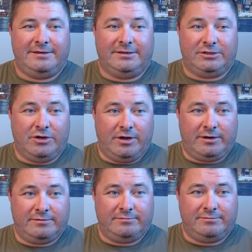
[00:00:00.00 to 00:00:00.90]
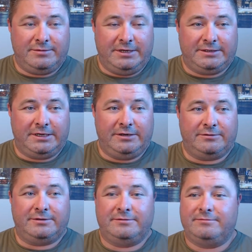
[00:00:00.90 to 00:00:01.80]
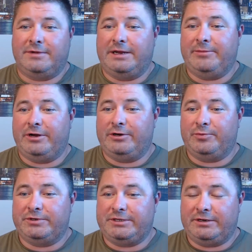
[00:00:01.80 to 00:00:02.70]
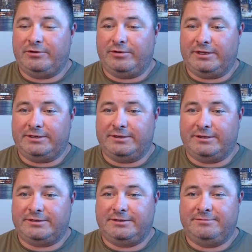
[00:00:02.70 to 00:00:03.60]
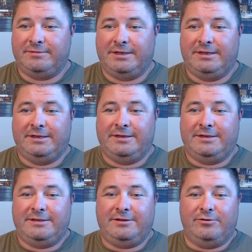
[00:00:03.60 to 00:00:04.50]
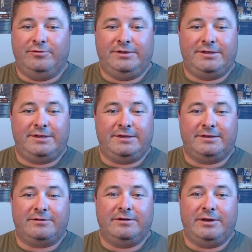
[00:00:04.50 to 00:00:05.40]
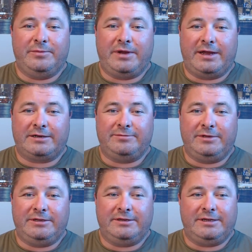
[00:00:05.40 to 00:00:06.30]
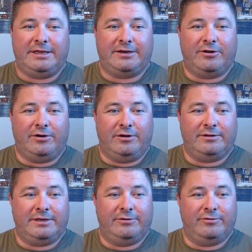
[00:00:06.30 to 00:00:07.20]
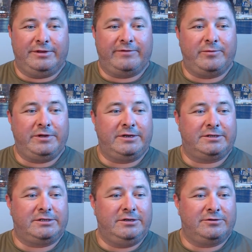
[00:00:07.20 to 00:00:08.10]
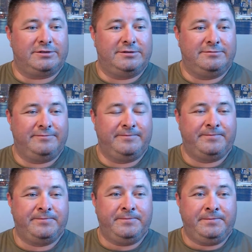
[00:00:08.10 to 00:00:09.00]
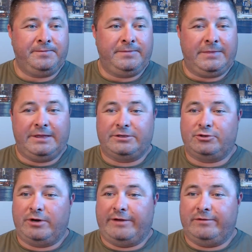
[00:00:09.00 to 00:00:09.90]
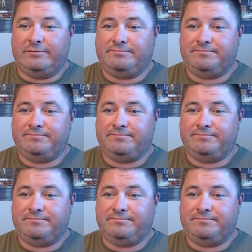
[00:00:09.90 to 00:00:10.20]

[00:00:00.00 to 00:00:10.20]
is gone. It's healed. I'm 100% going into this. The only thing that could impact me at all, and it will never be an excuse, is travel.